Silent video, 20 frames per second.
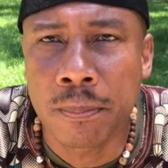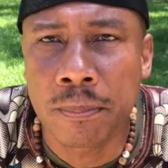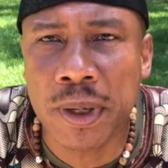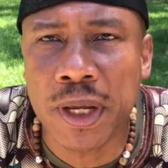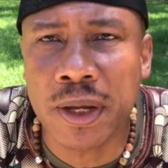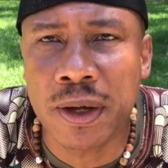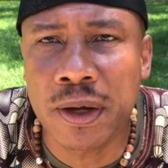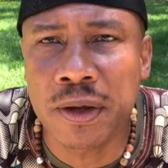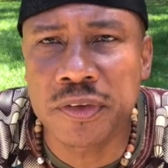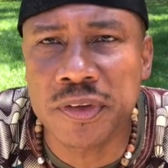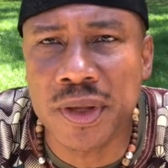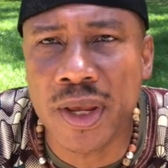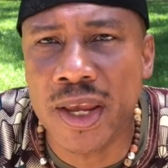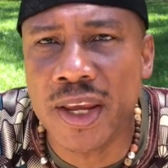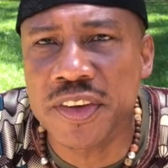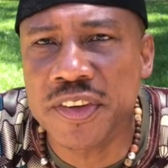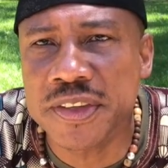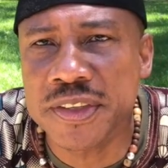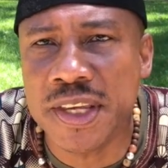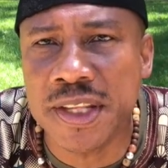because
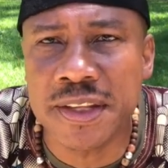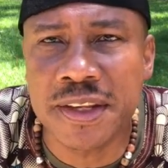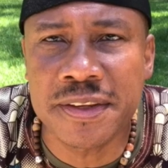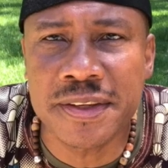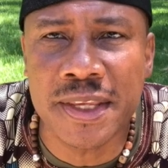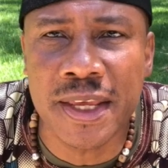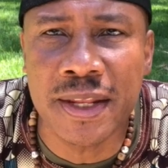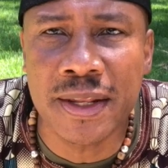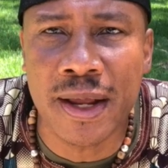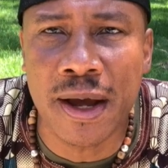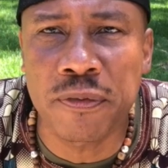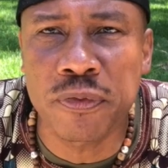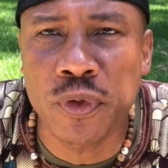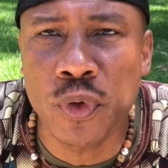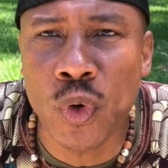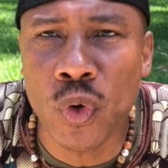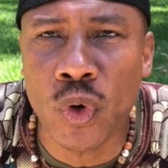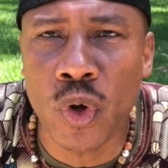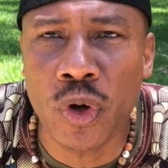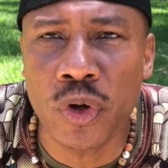a citizen of
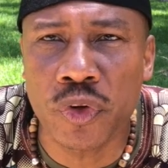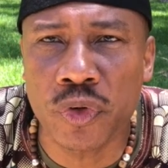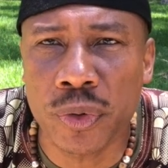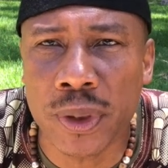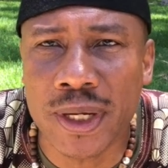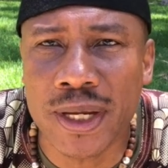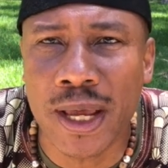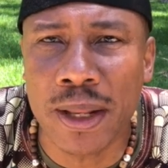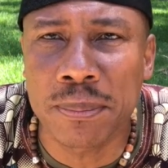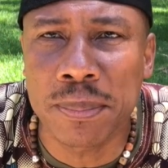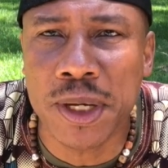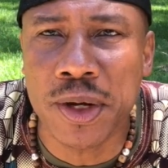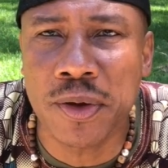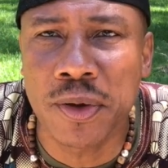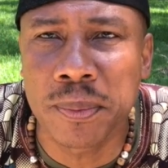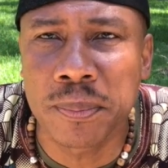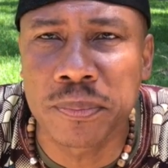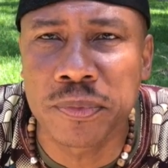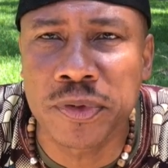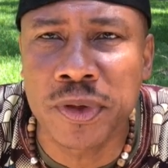no country can
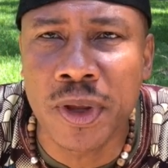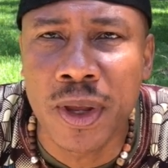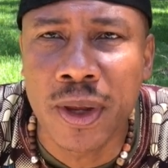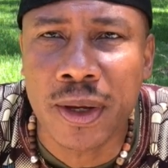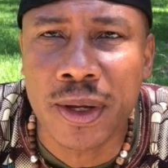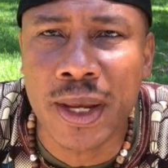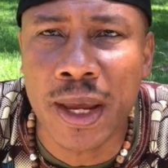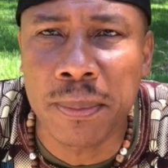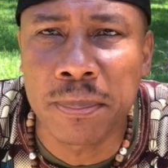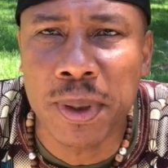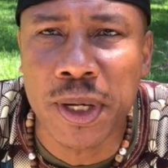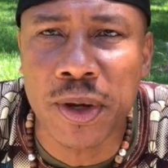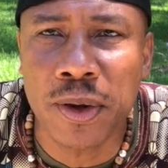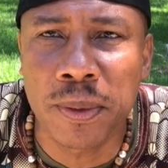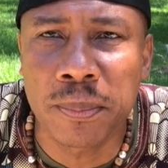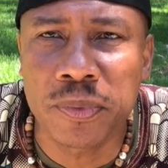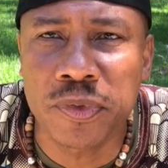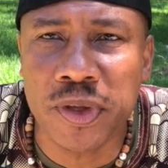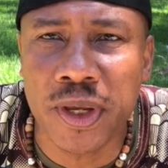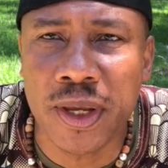becomes
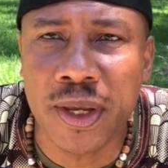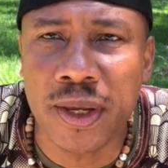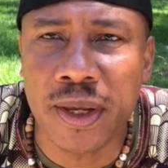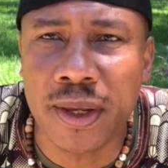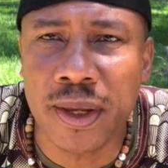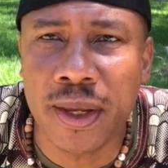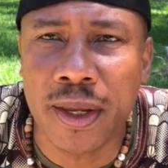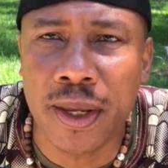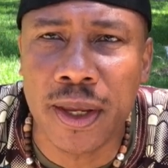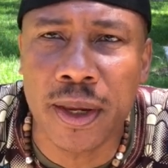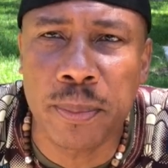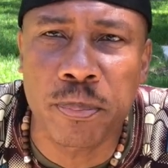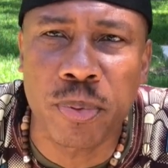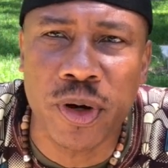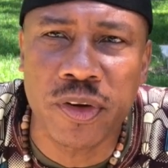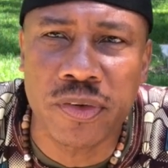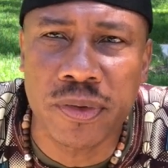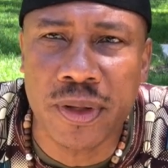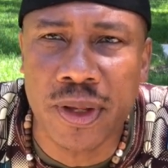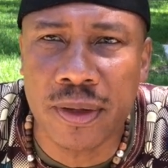a
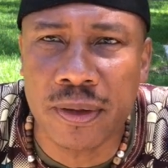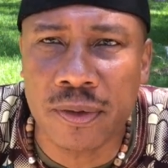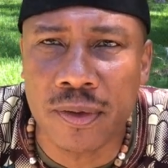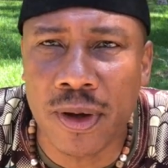president.